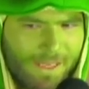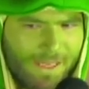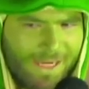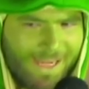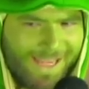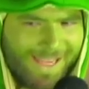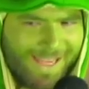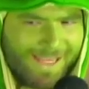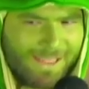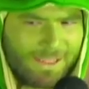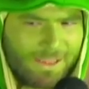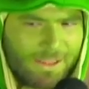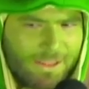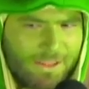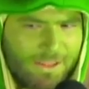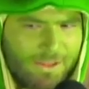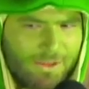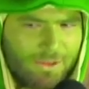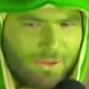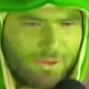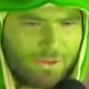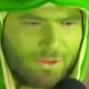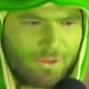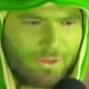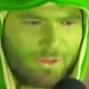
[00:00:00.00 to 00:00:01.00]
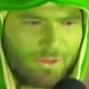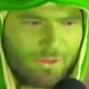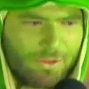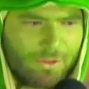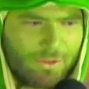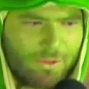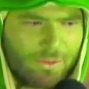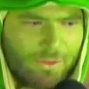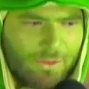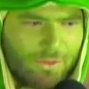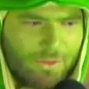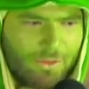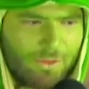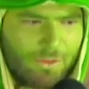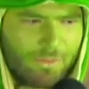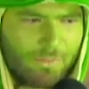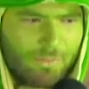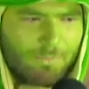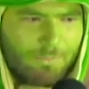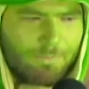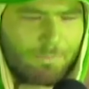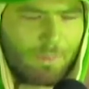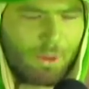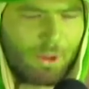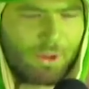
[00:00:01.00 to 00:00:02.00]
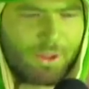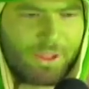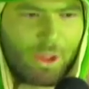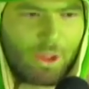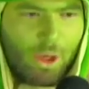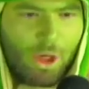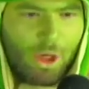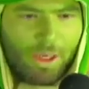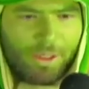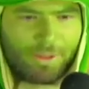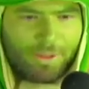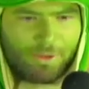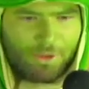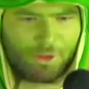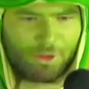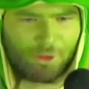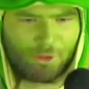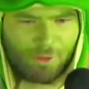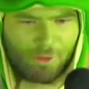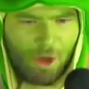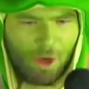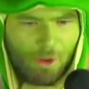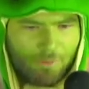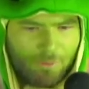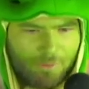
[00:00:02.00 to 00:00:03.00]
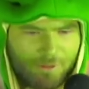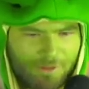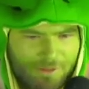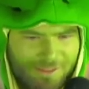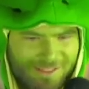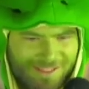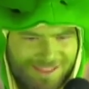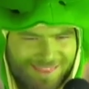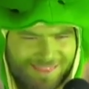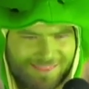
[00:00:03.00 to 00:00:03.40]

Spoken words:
and putting on your own